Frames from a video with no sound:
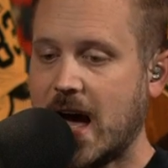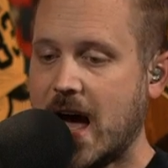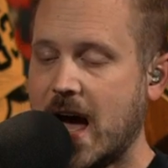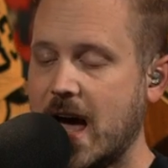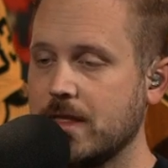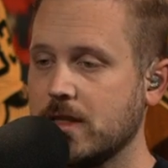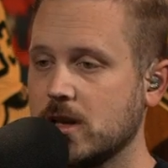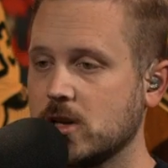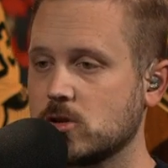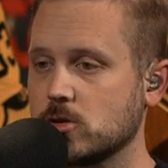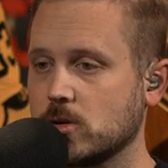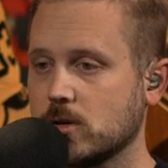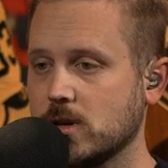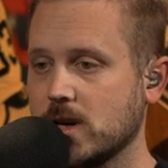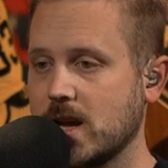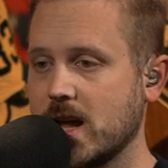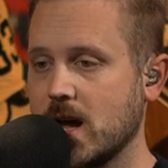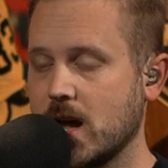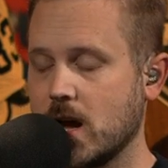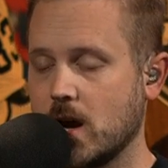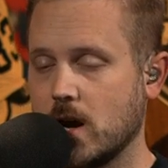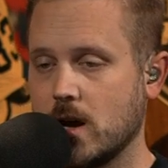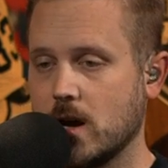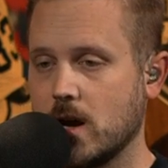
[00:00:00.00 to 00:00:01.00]
I think Jordan,
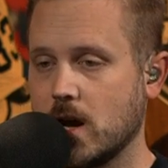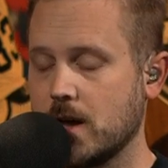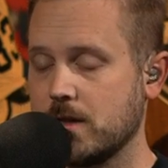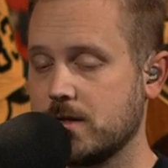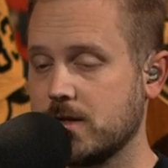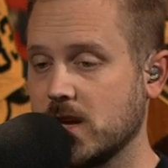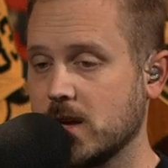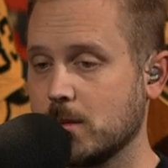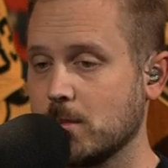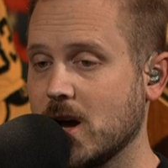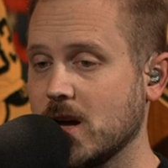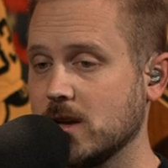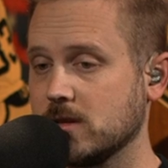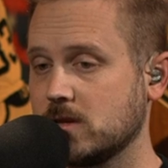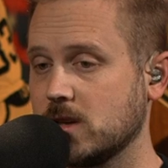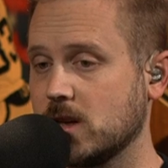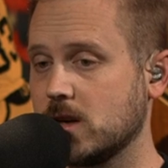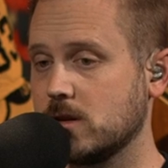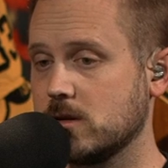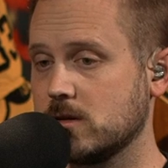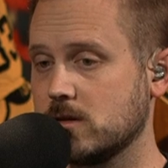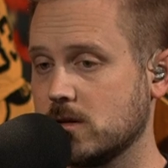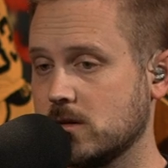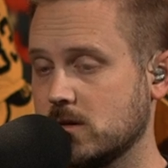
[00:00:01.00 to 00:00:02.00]
ha- I think Miles
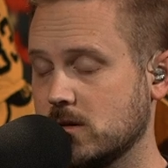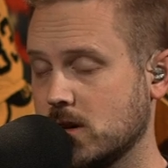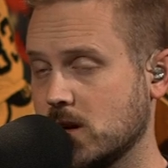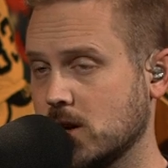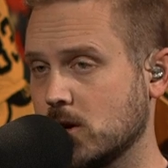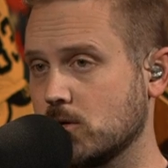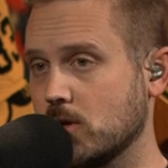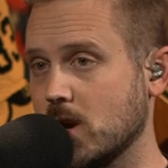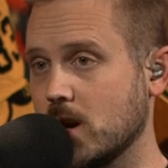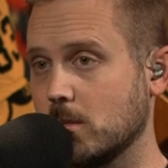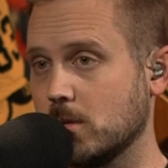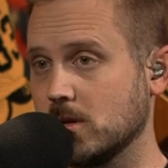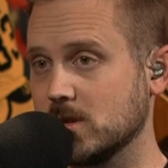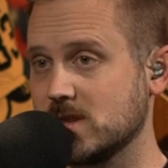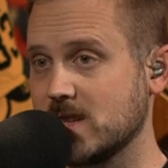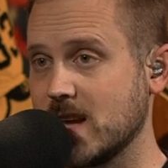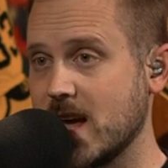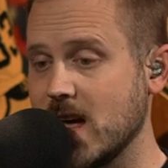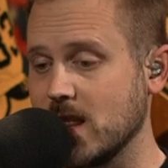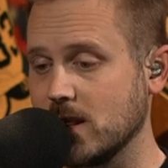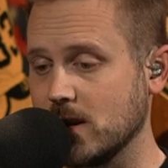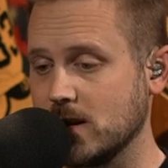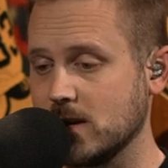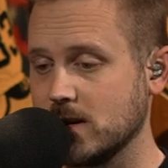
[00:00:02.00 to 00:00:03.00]
Sanders is an incredible
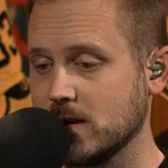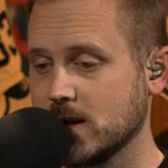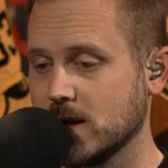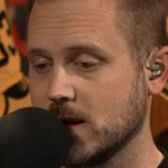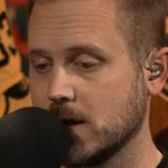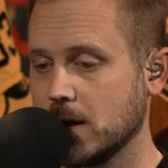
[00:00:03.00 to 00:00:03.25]
talent,